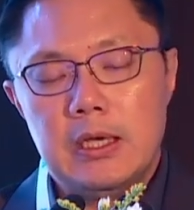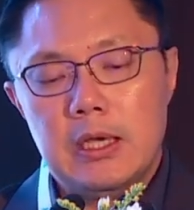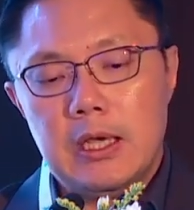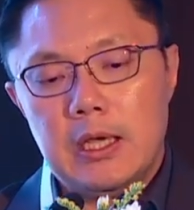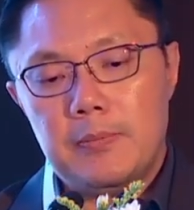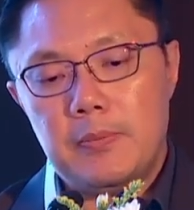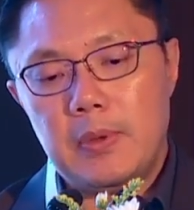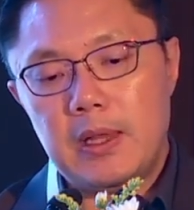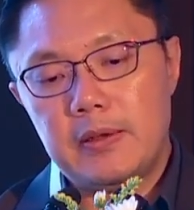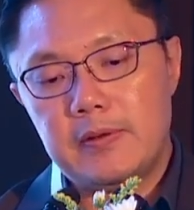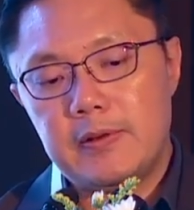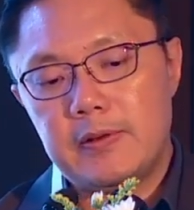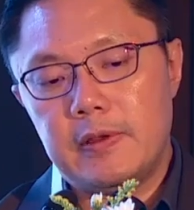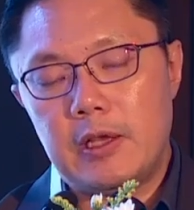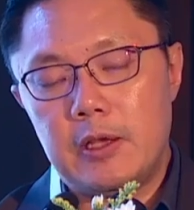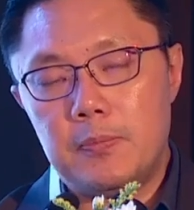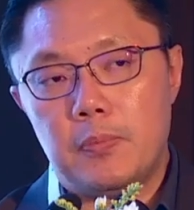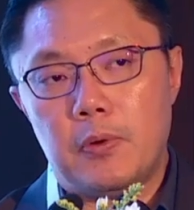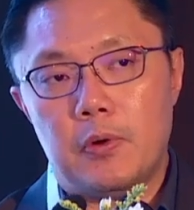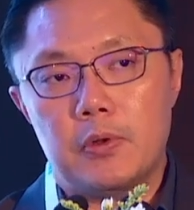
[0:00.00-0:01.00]
And that's
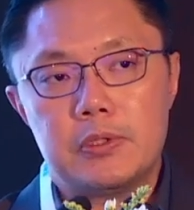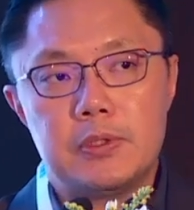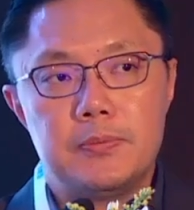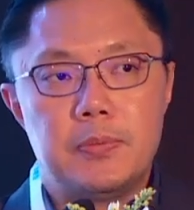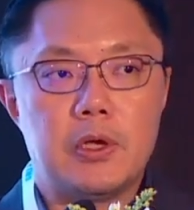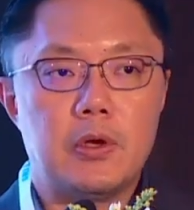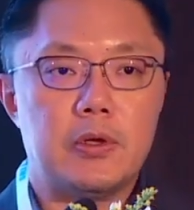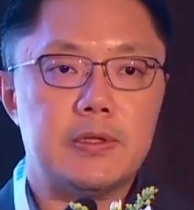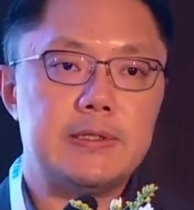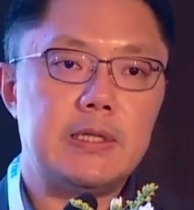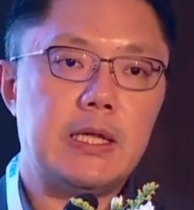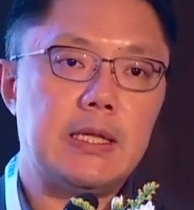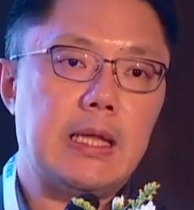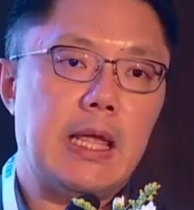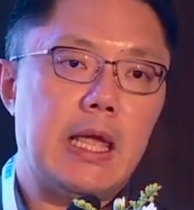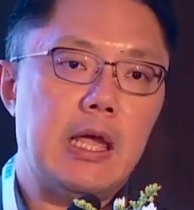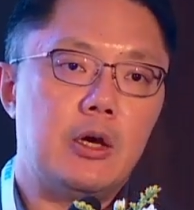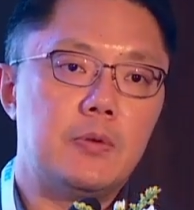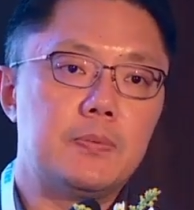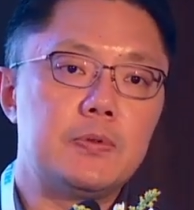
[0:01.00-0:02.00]
important because that
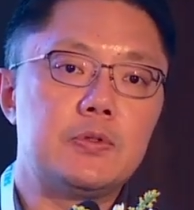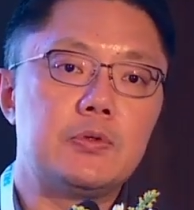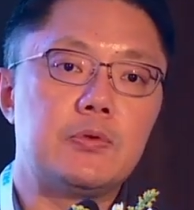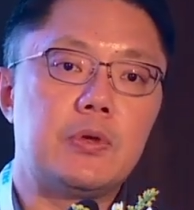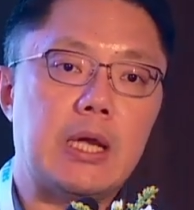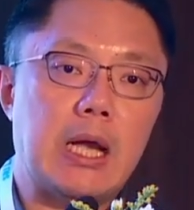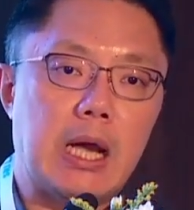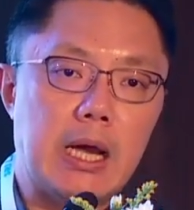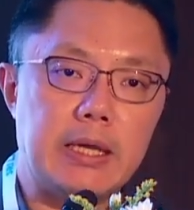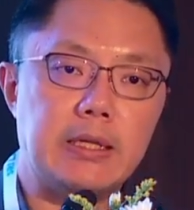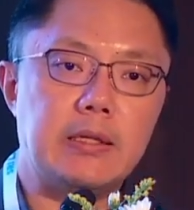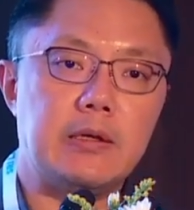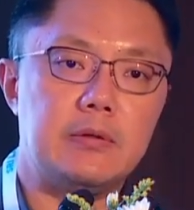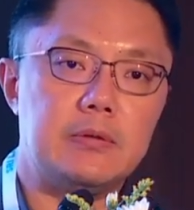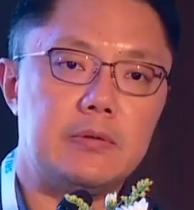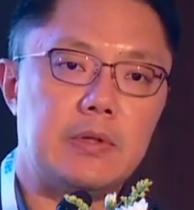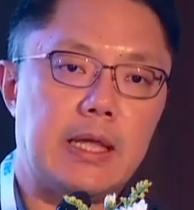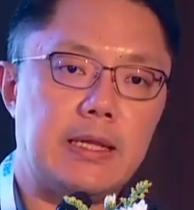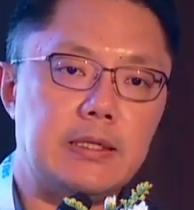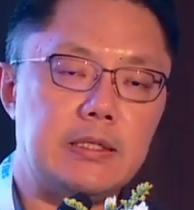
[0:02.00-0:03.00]
helps to guide our
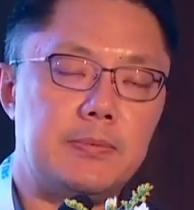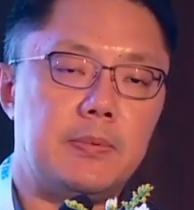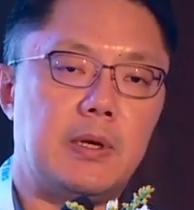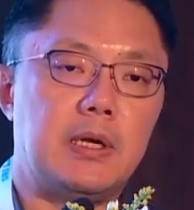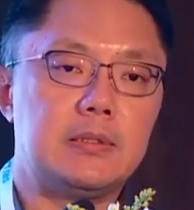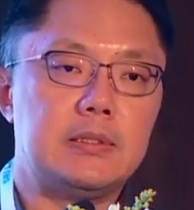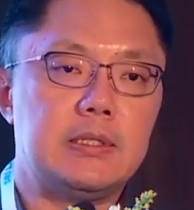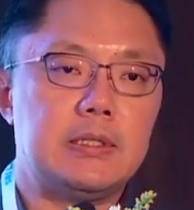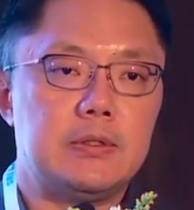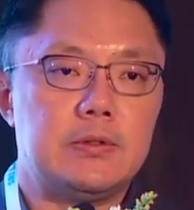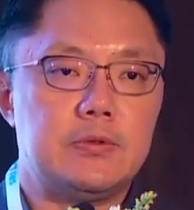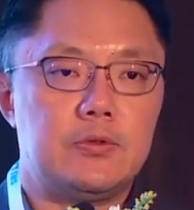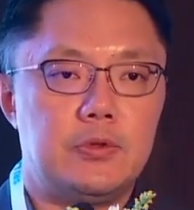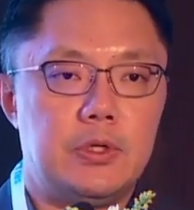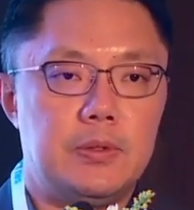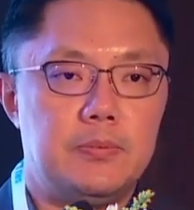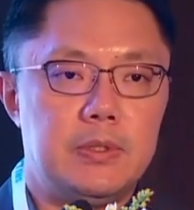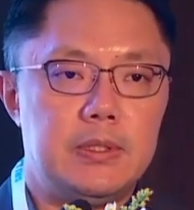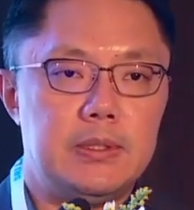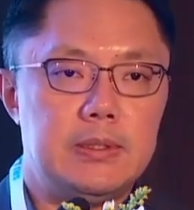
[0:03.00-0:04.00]
antibiotics
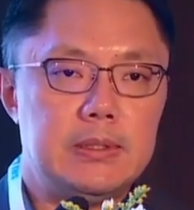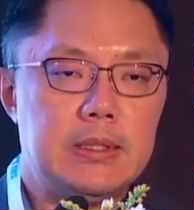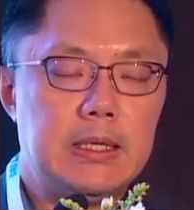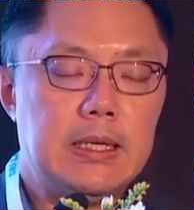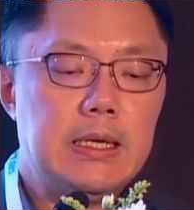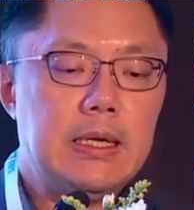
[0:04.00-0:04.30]
treatment.